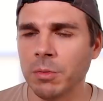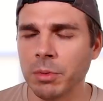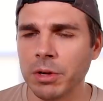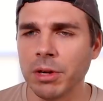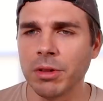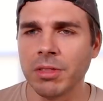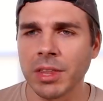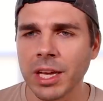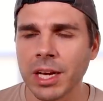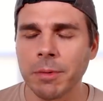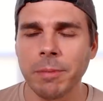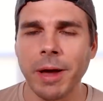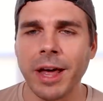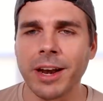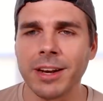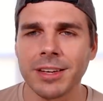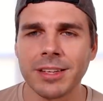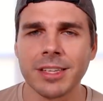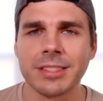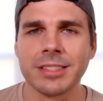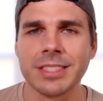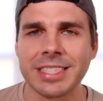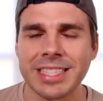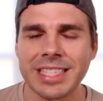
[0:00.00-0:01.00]
when you think about it,
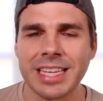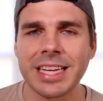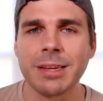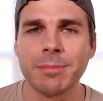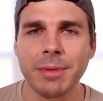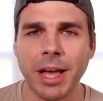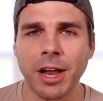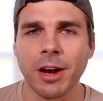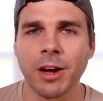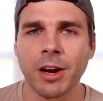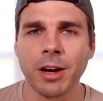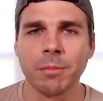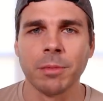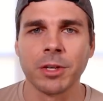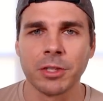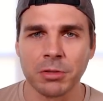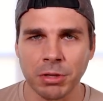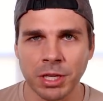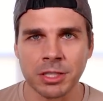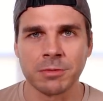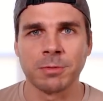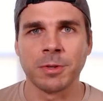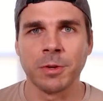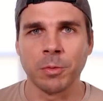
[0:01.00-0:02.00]
it doesn't seem that hard, but
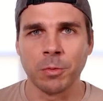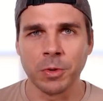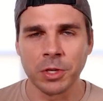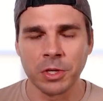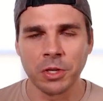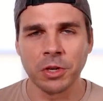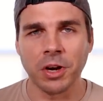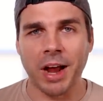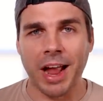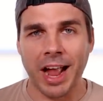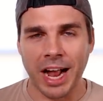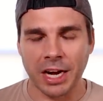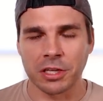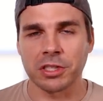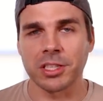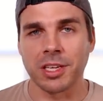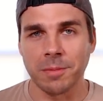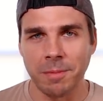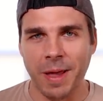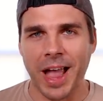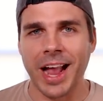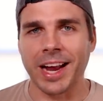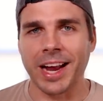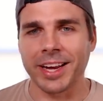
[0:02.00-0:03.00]
trust me, when you're
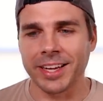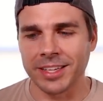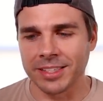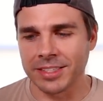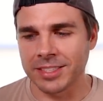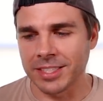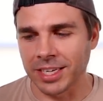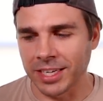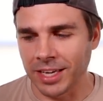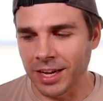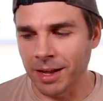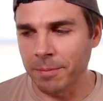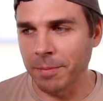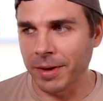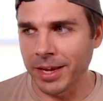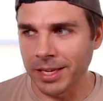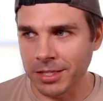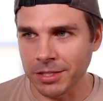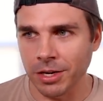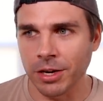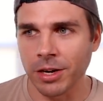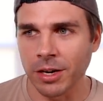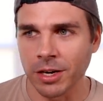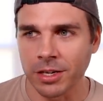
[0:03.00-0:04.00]
actually backing this thing up,
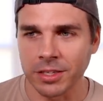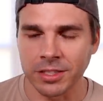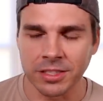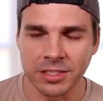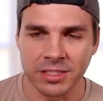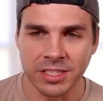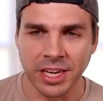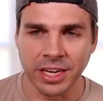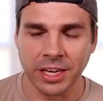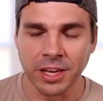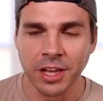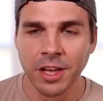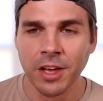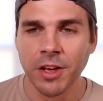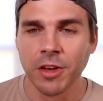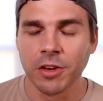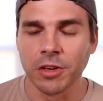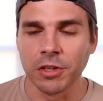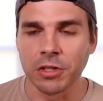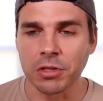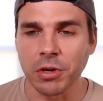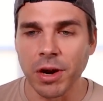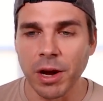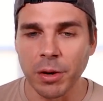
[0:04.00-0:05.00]
it's hard because like
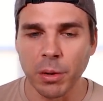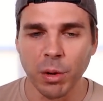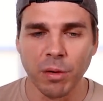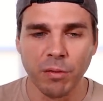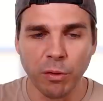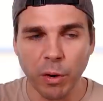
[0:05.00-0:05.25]
you're trying to